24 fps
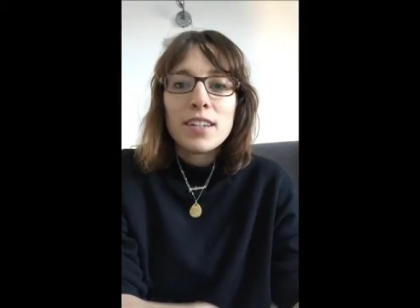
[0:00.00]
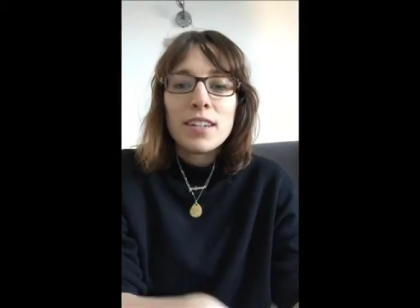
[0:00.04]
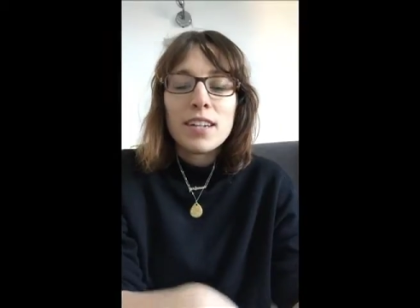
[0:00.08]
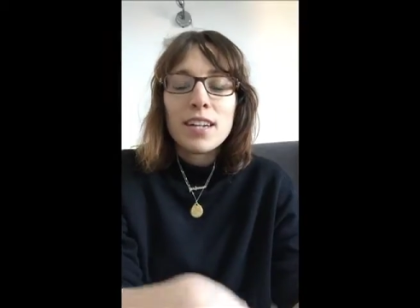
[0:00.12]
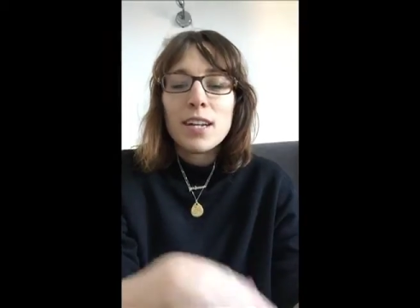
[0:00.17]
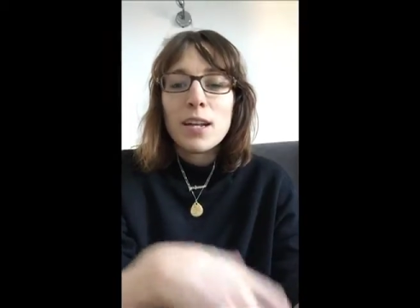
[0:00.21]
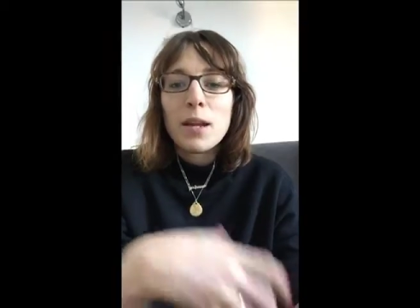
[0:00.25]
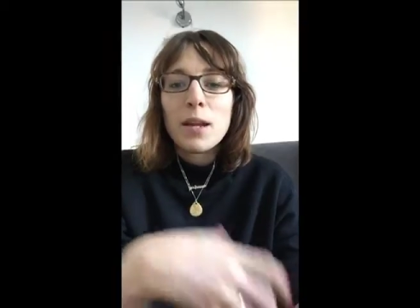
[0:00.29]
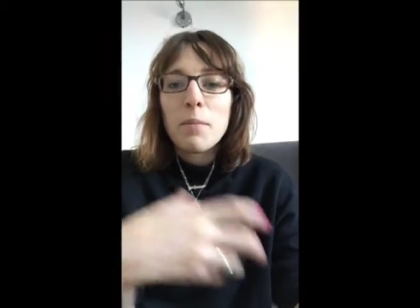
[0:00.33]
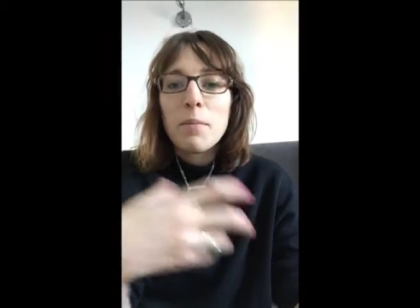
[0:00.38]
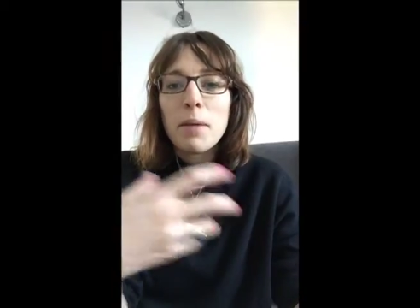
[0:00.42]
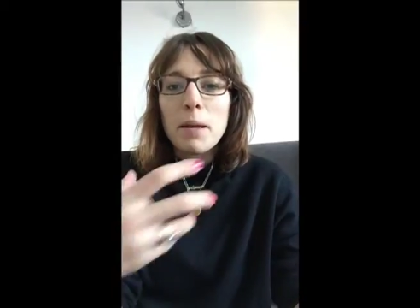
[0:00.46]

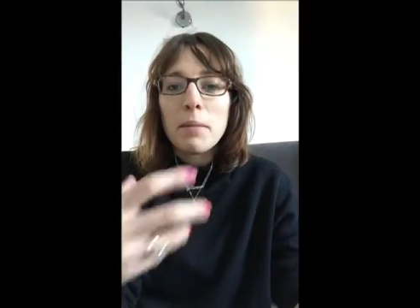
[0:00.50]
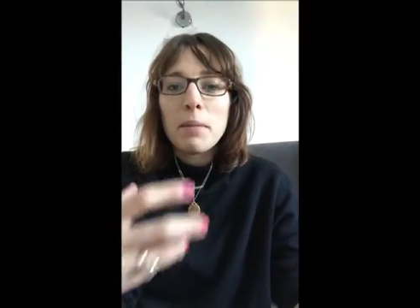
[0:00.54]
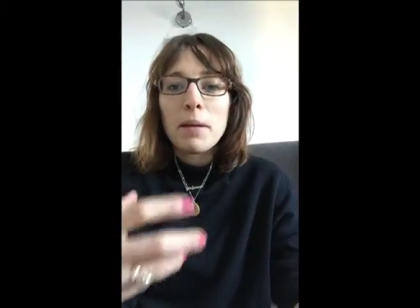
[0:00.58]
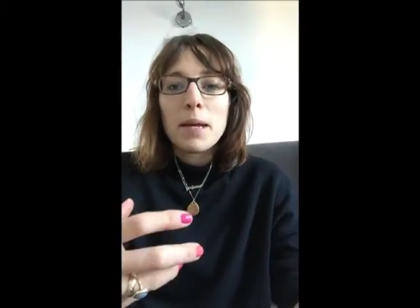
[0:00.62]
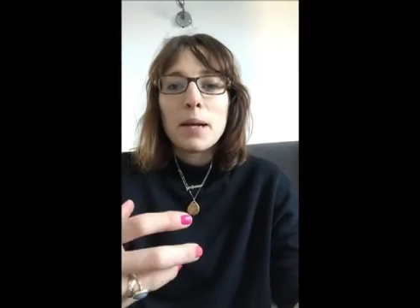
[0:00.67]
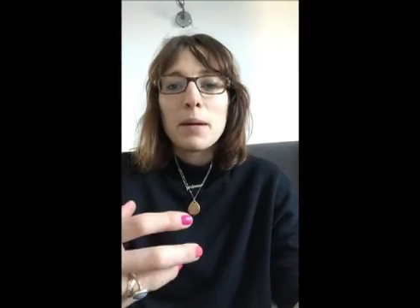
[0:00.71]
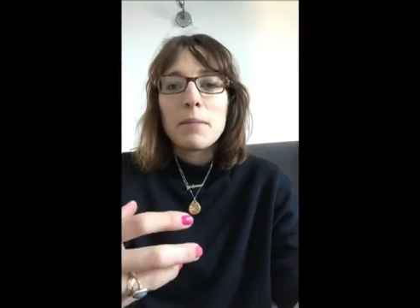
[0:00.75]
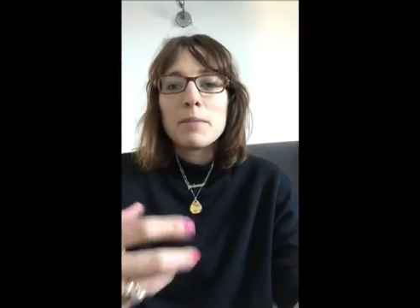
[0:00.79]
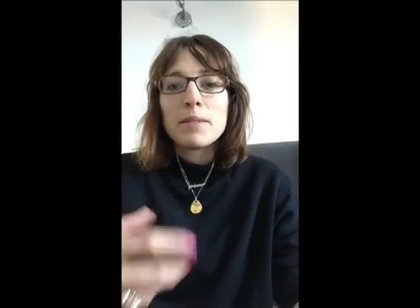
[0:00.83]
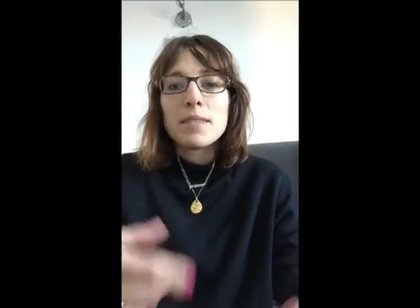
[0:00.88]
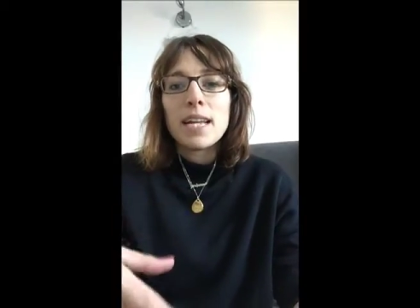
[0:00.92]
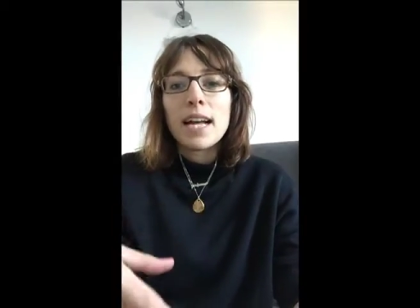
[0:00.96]
Baby
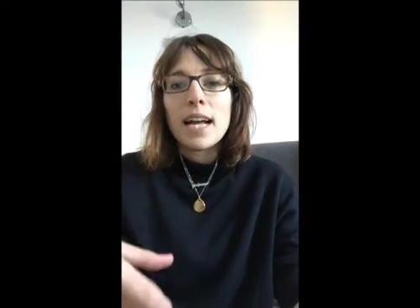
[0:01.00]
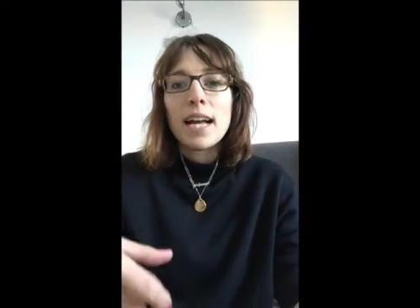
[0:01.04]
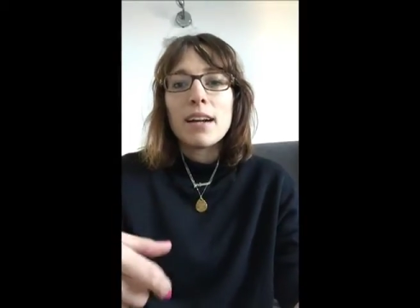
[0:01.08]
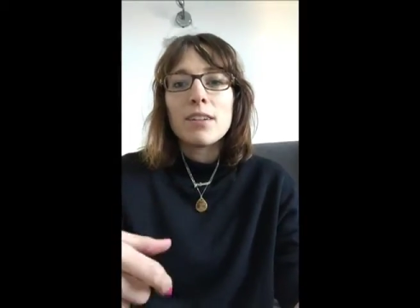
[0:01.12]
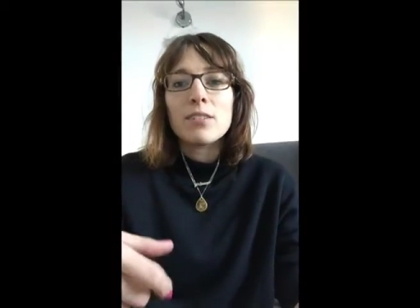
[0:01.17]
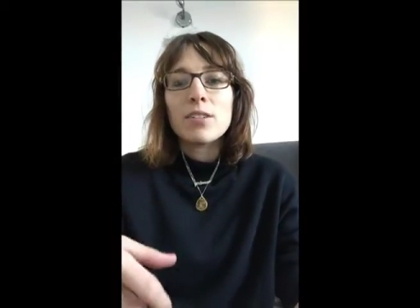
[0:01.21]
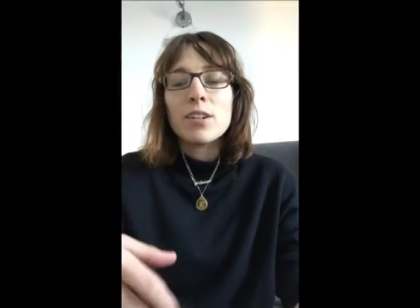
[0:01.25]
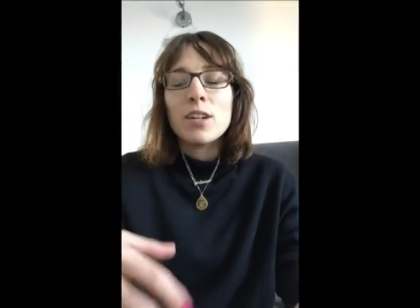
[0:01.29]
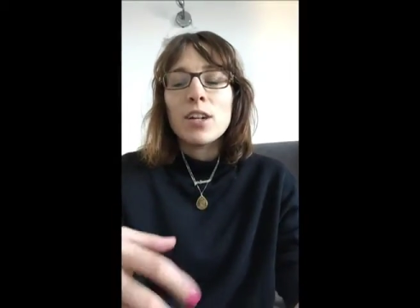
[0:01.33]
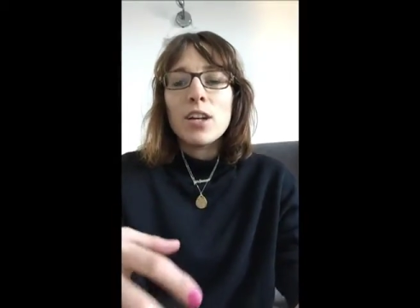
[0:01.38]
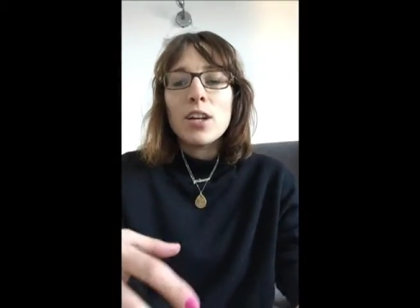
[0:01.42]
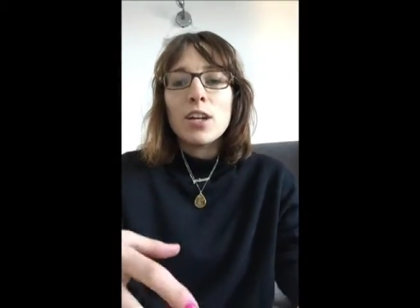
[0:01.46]
comes
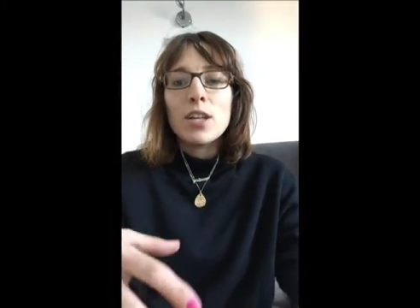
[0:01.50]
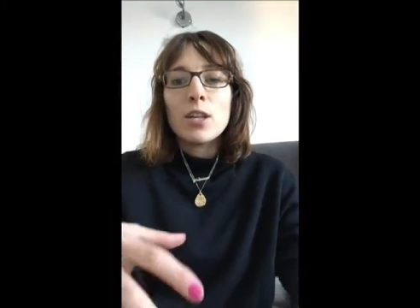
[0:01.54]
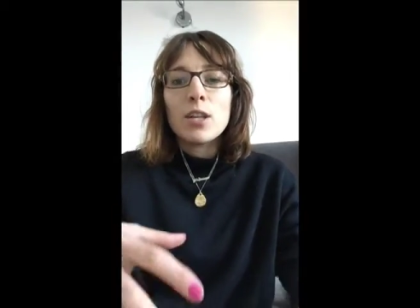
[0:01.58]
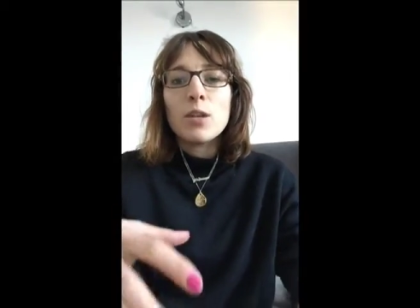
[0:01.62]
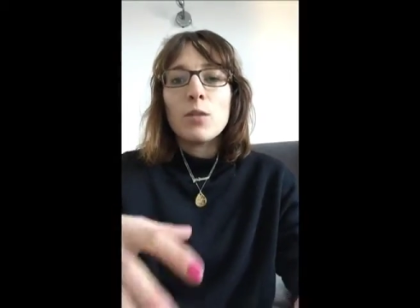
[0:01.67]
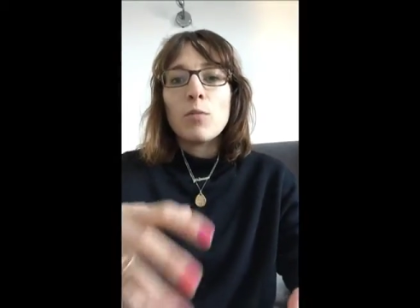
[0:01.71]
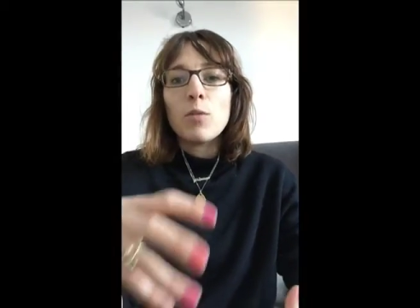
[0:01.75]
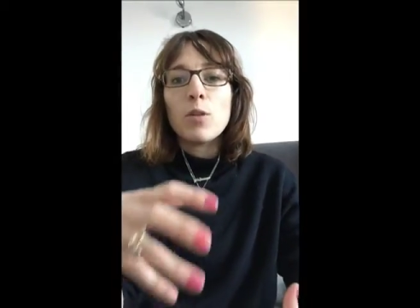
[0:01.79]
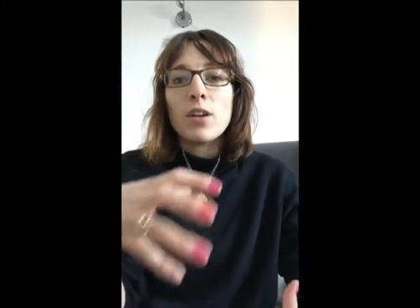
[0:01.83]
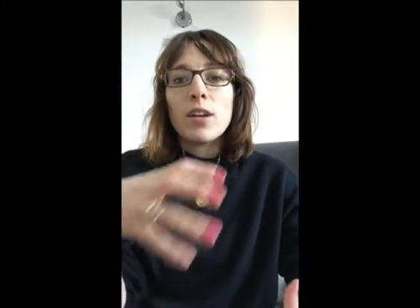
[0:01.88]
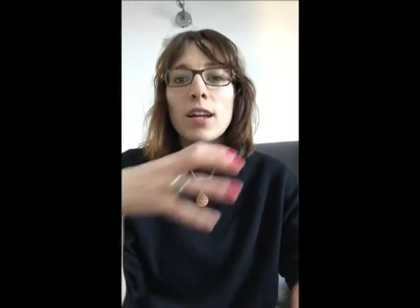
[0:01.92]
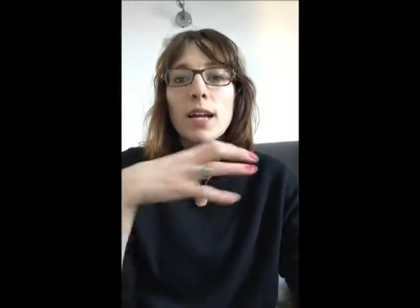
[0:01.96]
out,
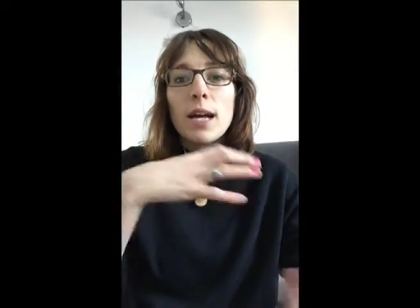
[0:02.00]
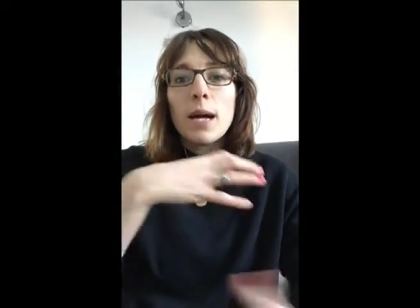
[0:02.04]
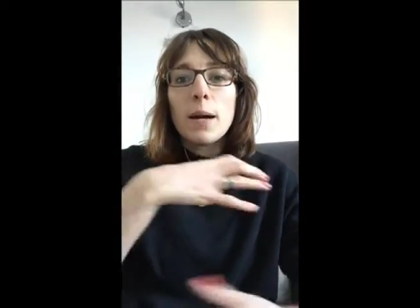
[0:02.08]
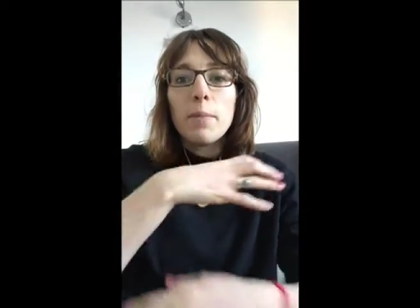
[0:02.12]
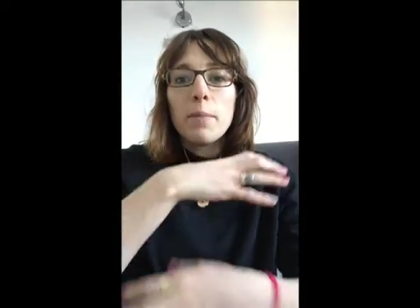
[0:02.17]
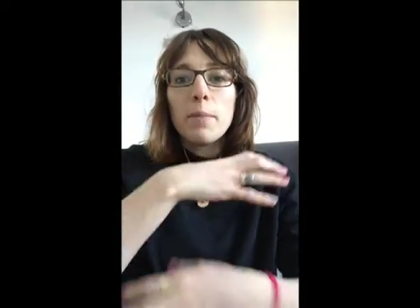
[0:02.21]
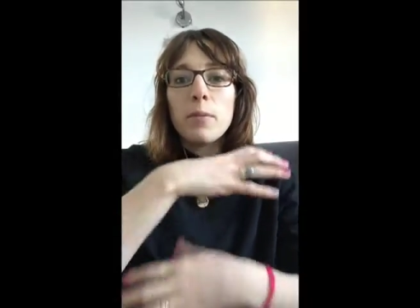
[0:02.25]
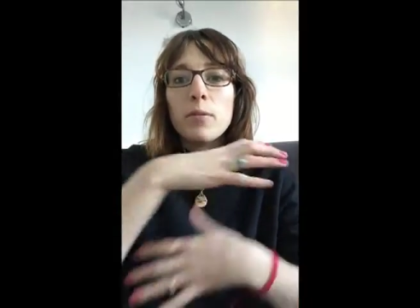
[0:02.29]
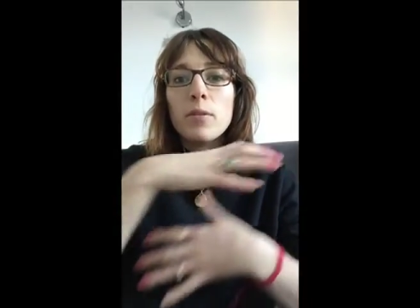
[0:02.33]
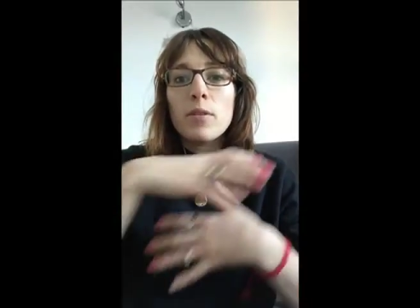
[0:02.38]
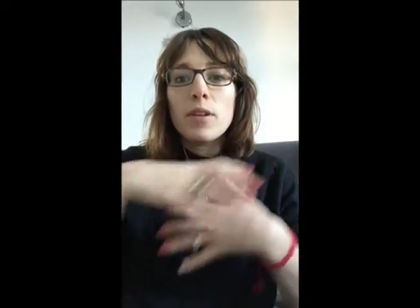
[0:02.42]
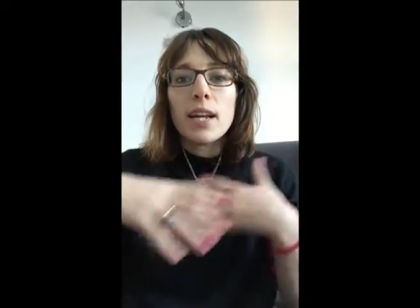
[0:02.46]
you want a
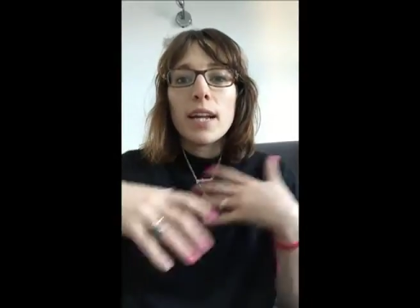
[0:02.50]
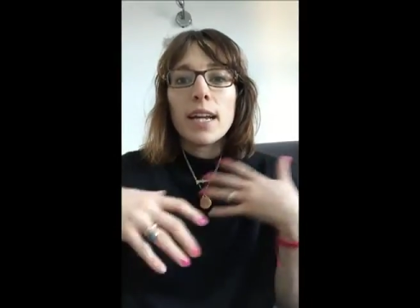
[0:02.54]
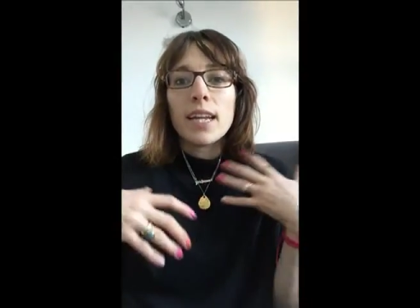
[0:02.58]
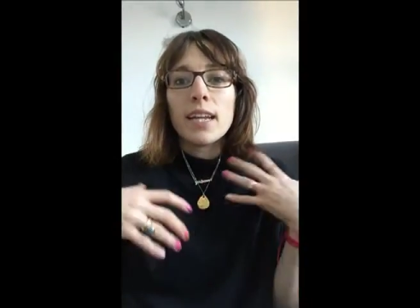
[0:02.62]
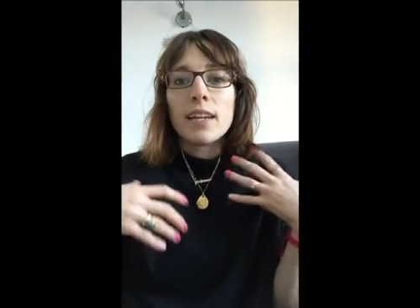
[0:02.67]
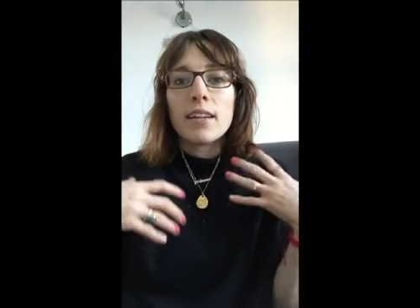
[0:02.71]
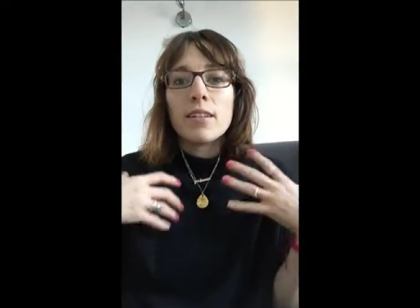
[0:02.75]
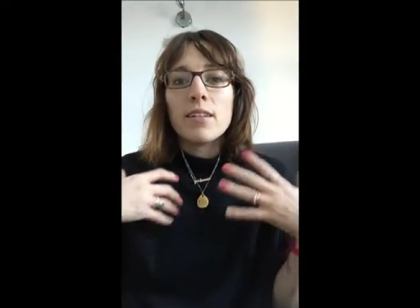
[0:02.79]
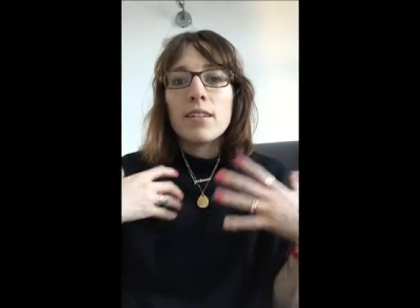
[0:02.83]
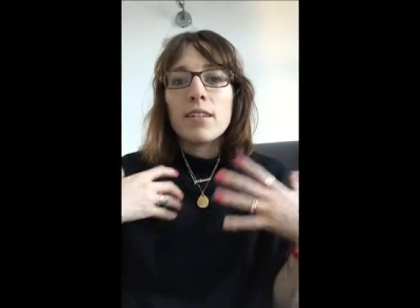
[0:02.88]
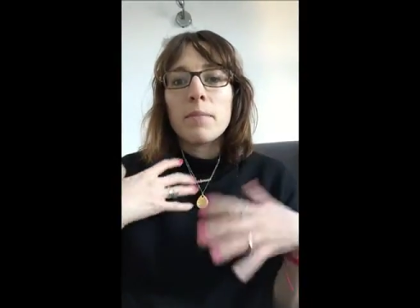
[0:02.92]
couple like